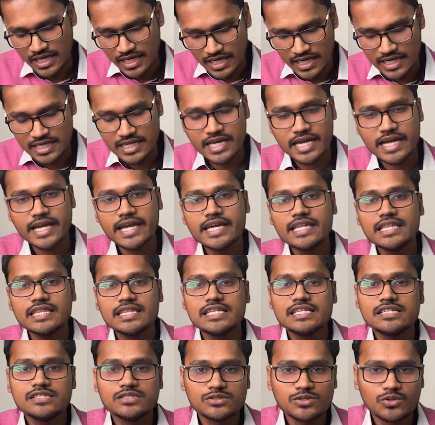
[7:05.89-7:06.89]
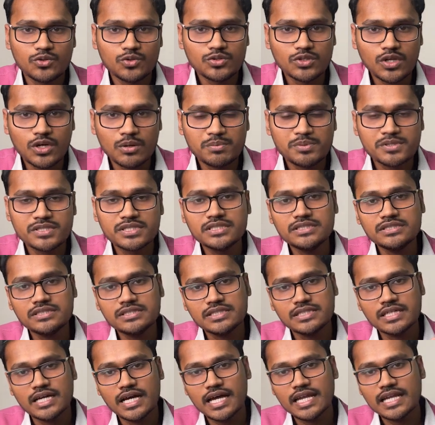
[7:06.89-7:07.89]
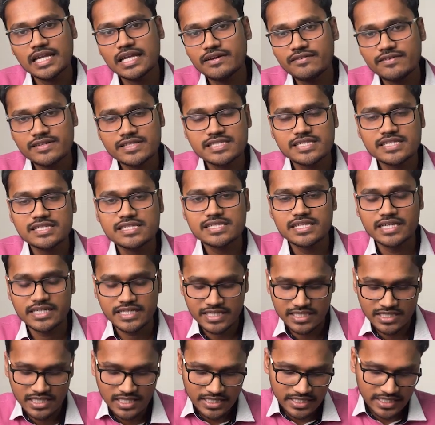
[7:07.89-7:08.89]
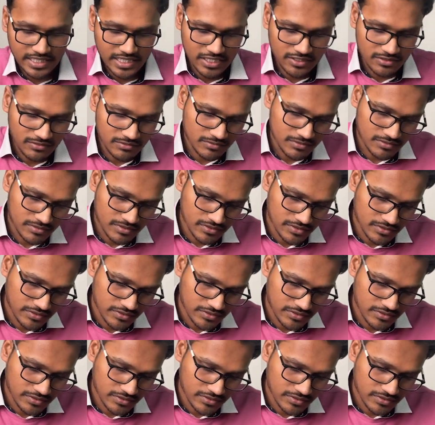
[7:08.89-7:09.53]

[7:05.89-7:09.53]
And again, this scotopsin and 11-cis retinal can